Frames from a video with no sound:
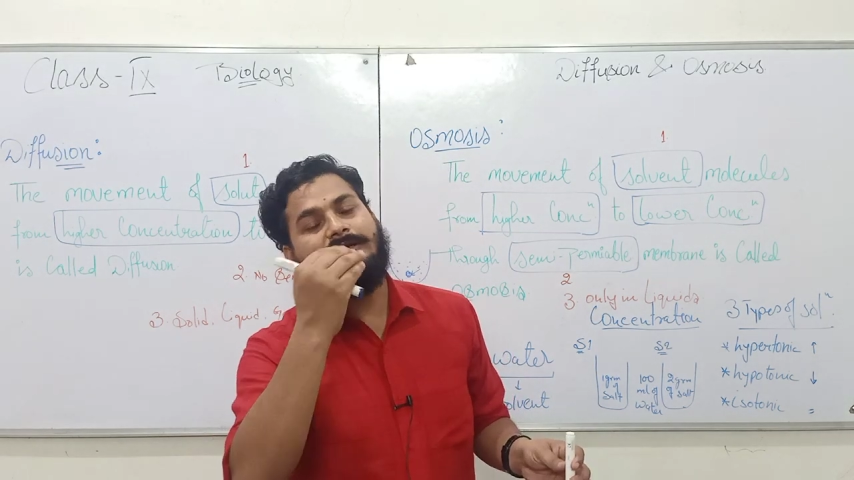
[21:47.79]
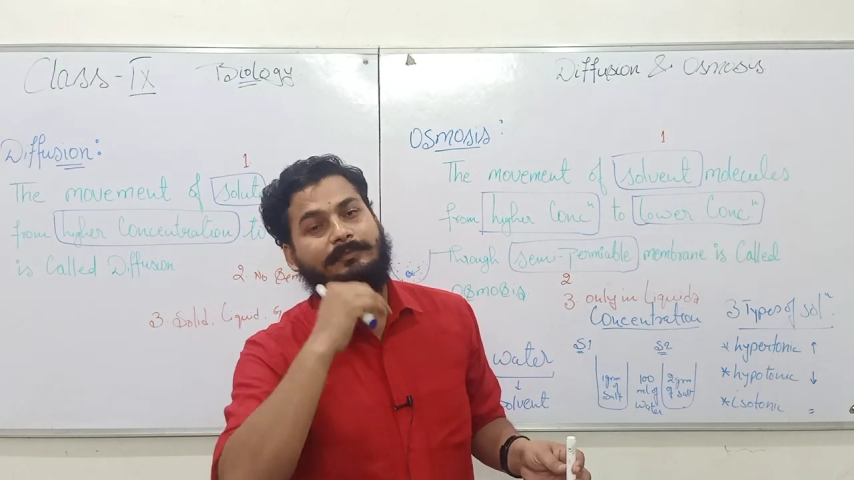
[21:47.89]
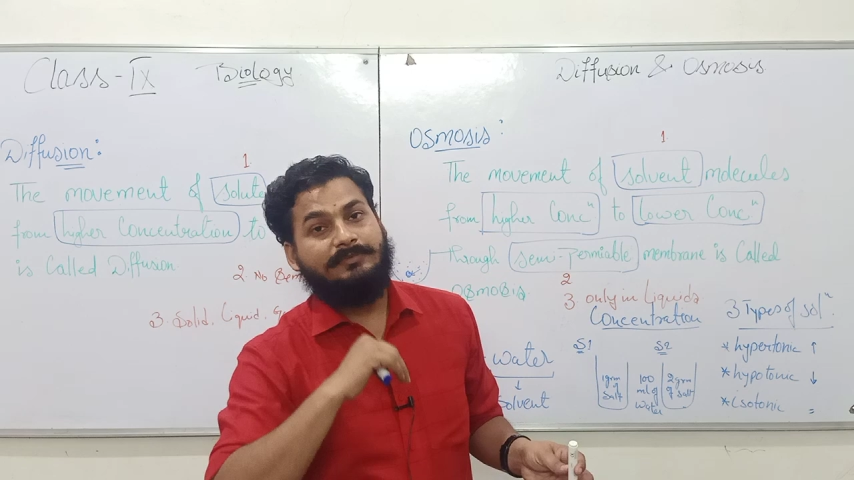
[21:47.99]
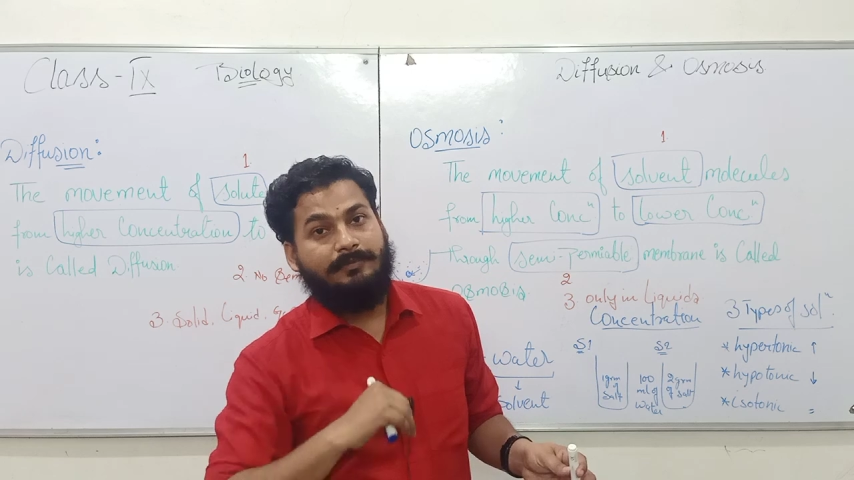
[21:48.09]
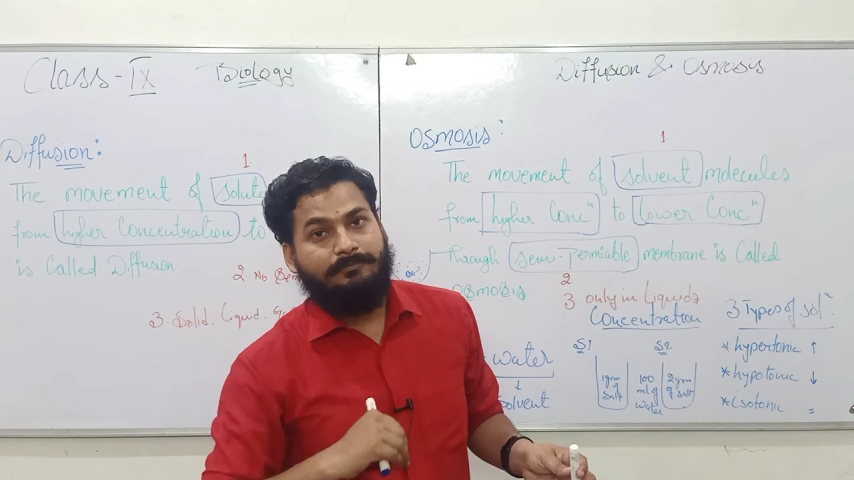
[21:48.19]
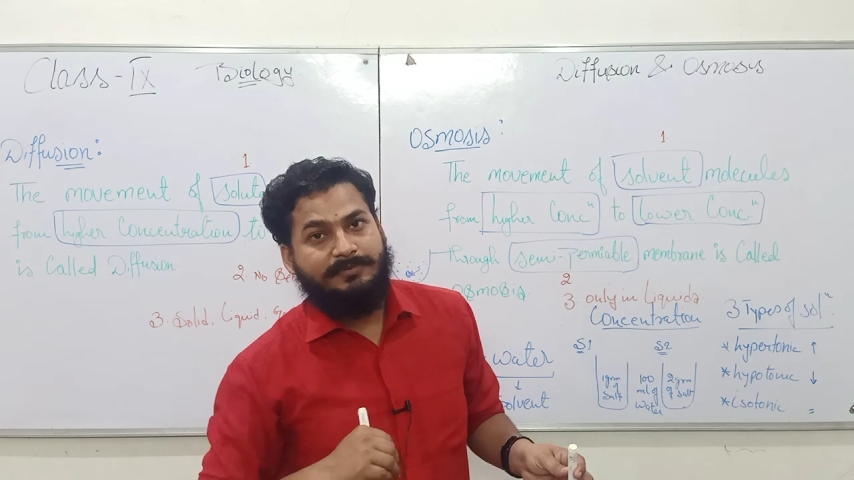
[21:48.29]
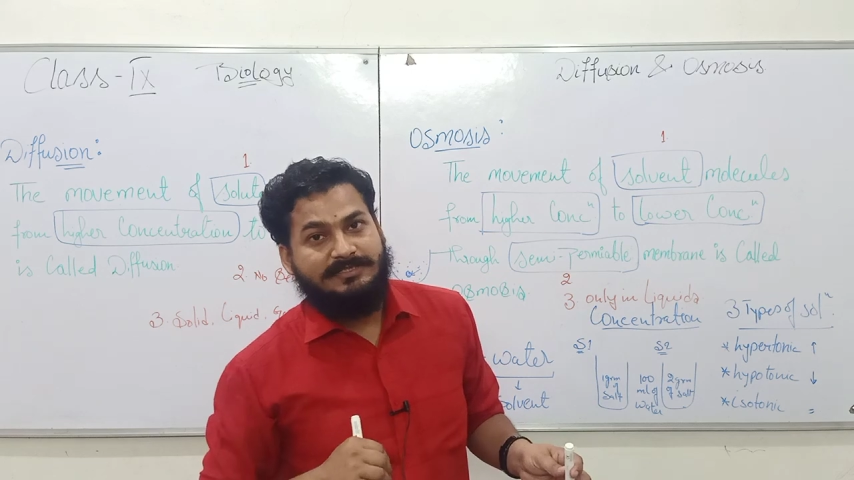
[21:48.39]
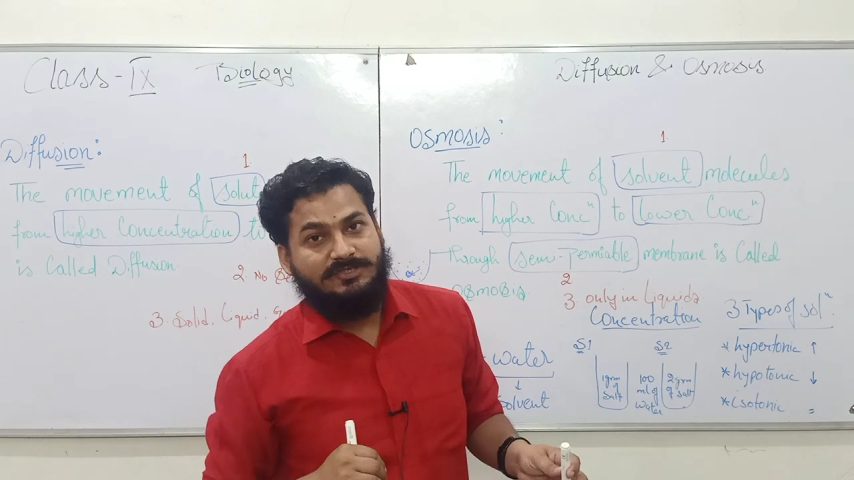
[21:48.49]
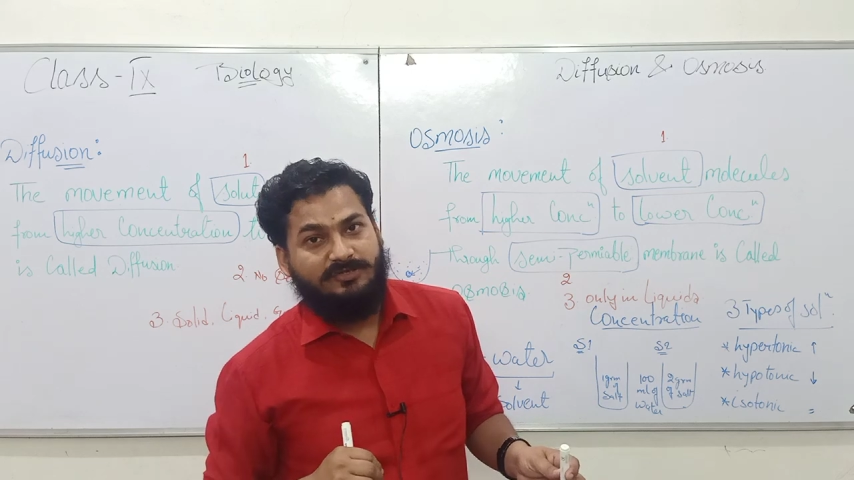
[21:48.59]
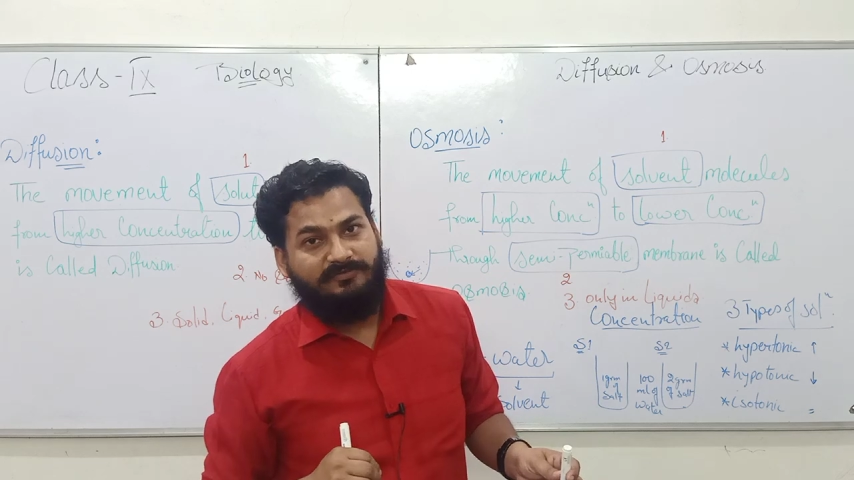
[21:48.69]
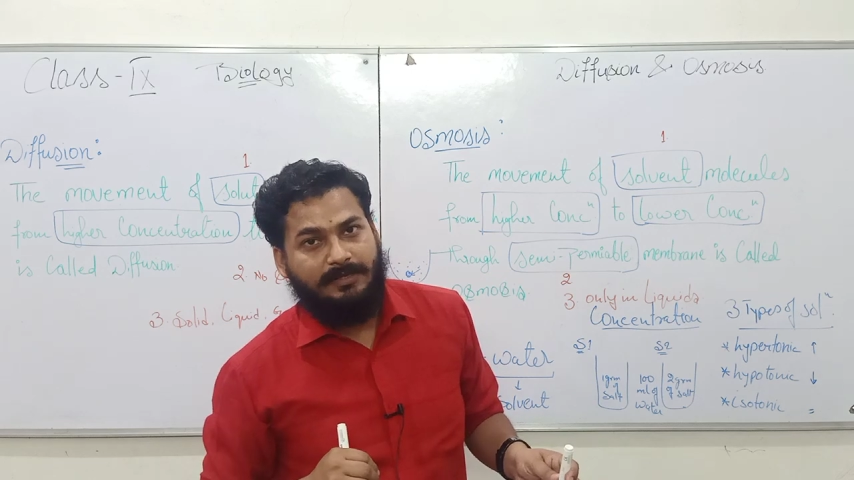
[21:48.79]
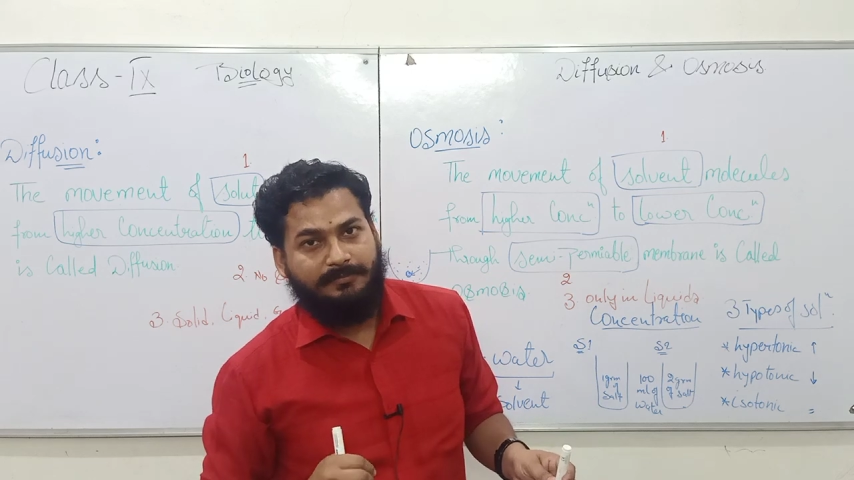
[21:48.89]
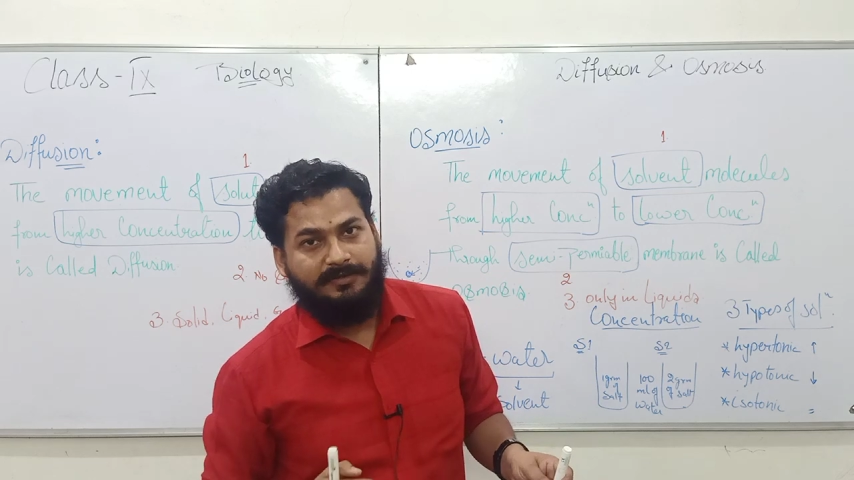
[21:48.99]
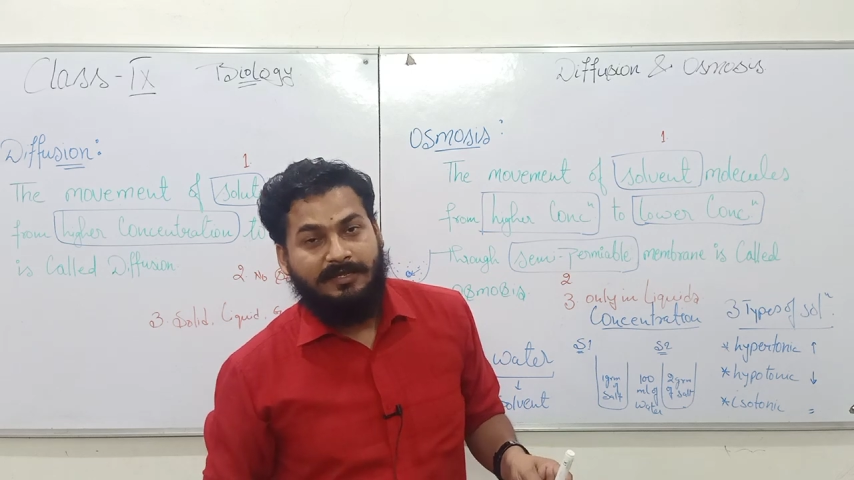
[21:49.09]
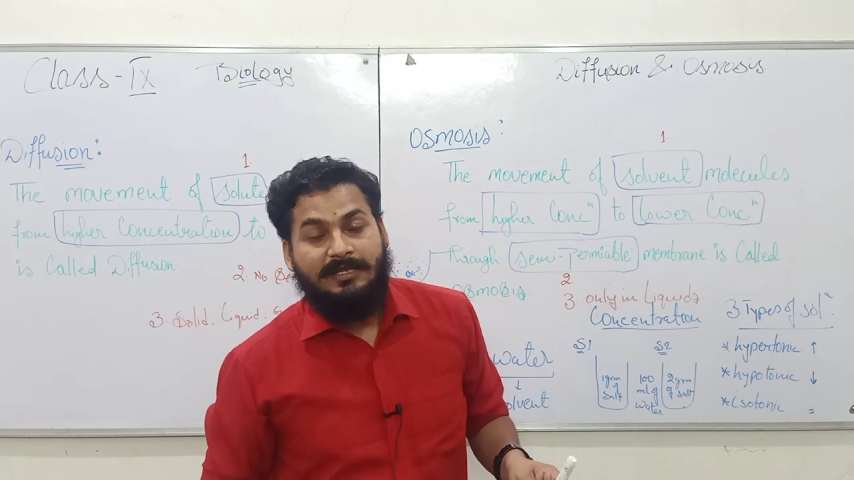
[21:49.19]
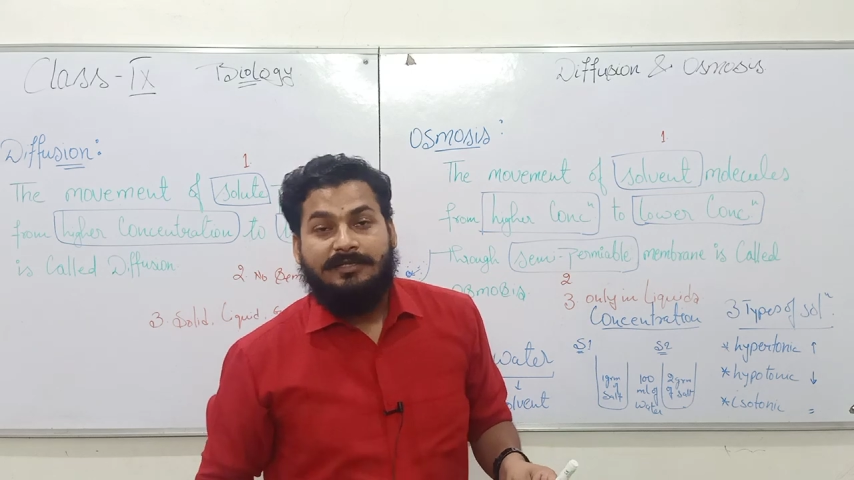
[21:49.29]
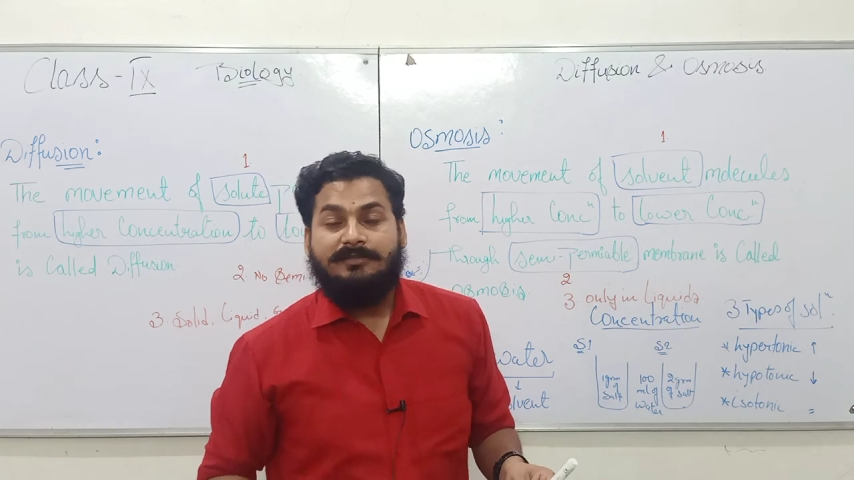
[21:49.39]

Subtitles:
come the presence of lemon.